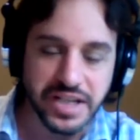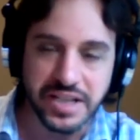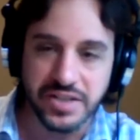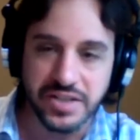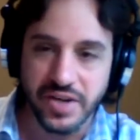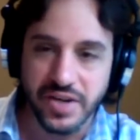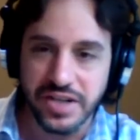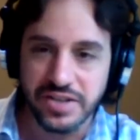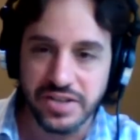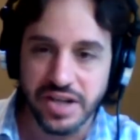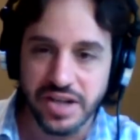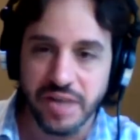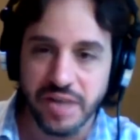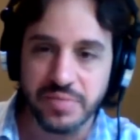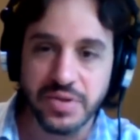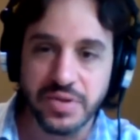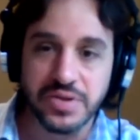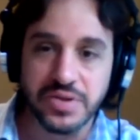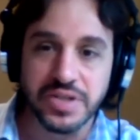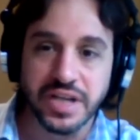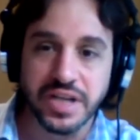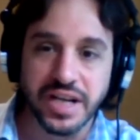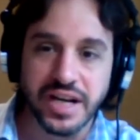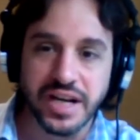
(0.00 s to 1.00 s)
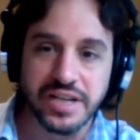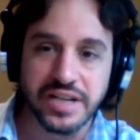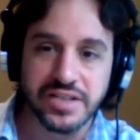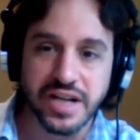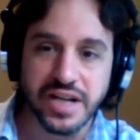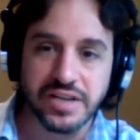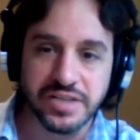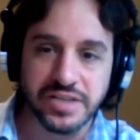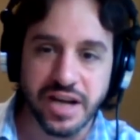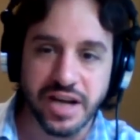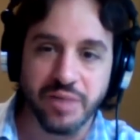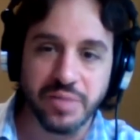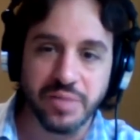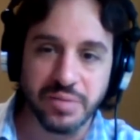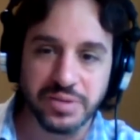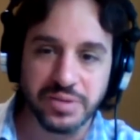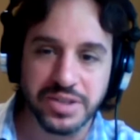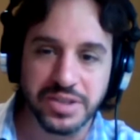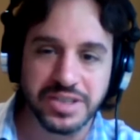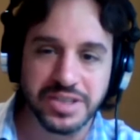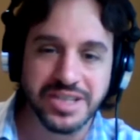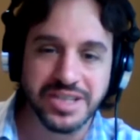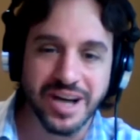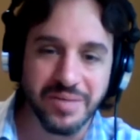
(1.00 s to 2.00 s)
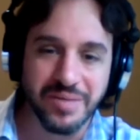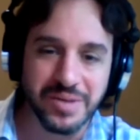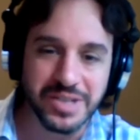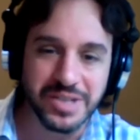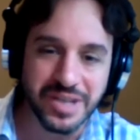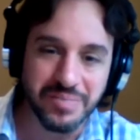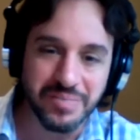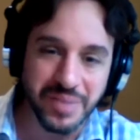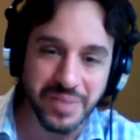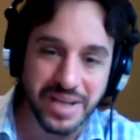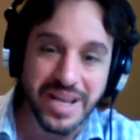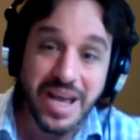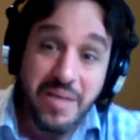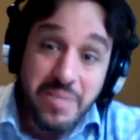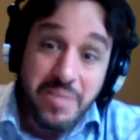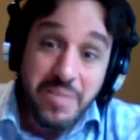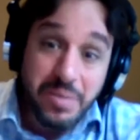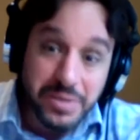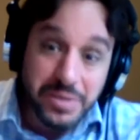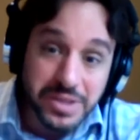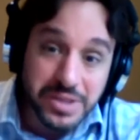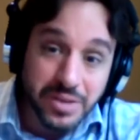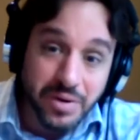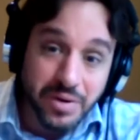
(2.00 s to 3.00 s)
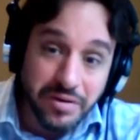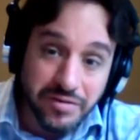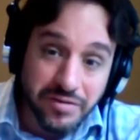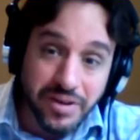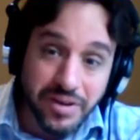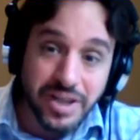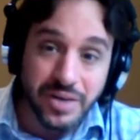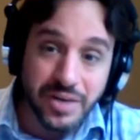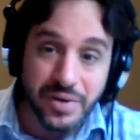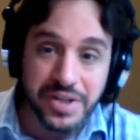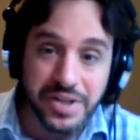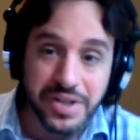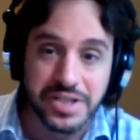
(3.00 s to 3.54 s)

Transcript: so I stop using it, and I tell people to stop using it, but people still refer to it.